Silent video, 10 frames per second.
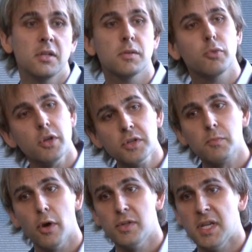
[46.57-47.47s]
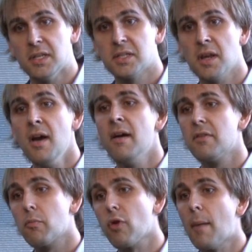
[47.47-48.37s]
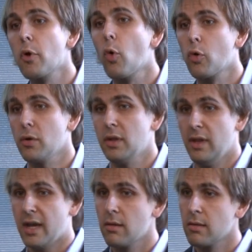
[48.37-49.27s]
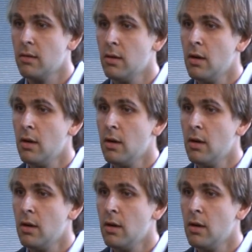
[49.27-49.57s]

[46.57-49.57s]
to produce proteins of the proper order and length